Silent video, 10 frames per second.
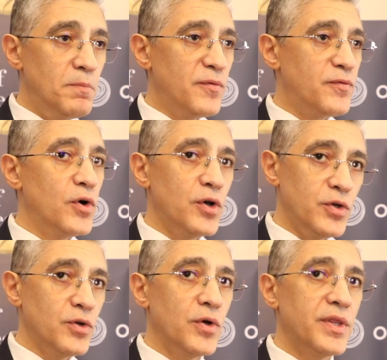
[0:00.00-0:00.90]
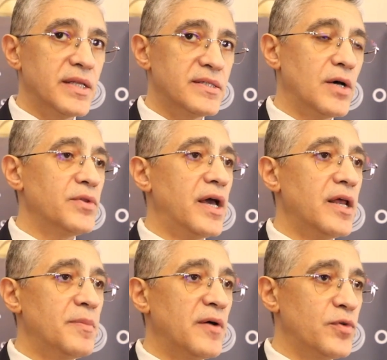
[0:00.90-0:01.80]
Before, you know that Saudi
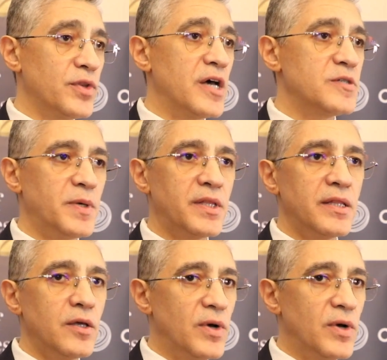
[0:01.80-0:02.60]
Arabia for the hospitality